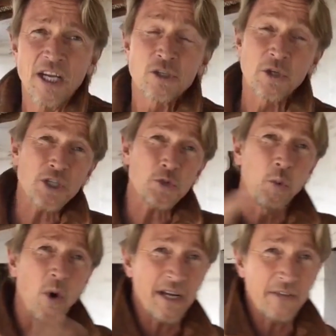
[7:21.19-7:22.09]
So here's
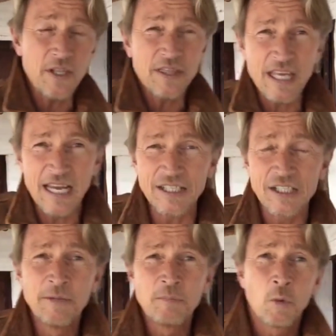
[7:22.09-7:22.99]
one of the things
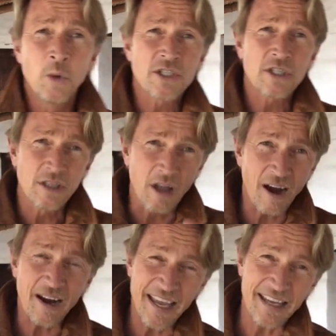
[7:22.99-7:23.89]
which
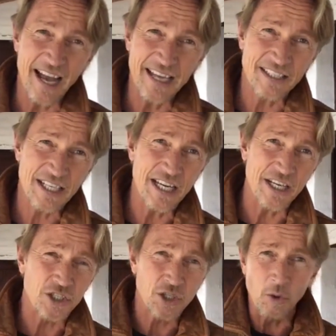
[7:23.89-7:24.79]
Laura and I
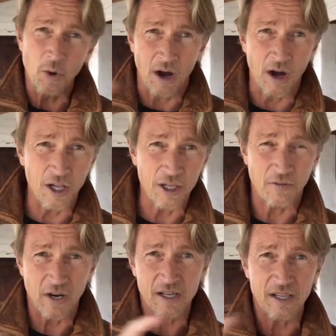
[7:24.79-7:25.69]
teach to all of
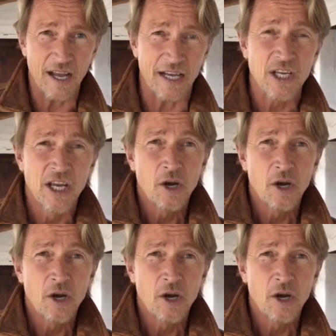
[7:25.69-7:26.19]
our clients.